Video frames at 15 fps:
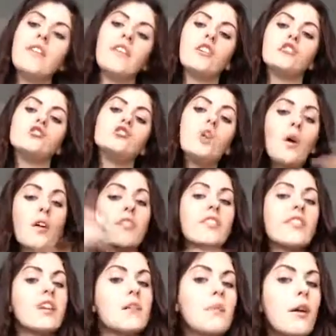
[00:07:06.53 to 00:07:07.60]
you should know
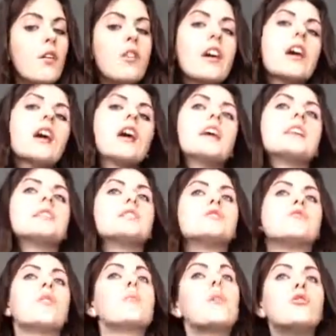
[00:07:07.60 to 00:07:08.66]
everything about it, and
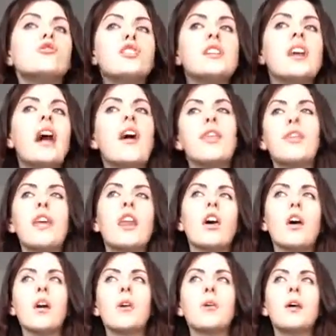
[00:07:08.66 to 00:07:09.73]
Romeo and Juliet,
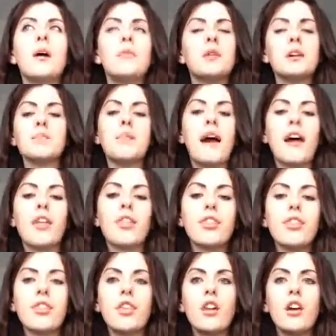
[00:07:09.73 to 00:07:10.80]
Othello,
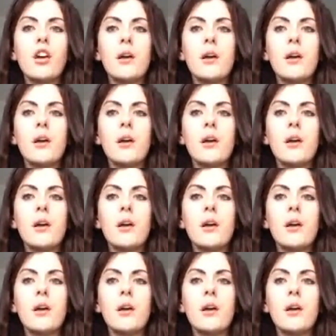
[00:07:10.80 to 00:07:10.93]
Macbeth,